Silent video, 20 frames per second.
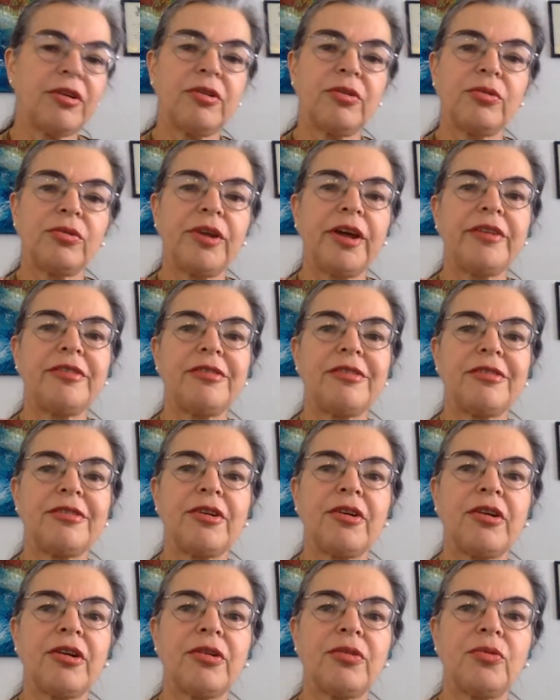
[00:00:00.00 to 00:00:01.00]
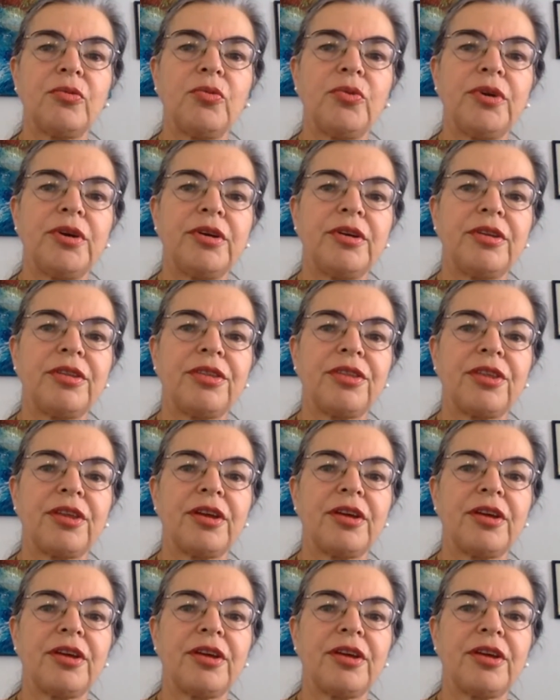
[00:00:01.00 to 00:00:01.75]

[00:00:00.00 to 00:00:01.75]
So let's start with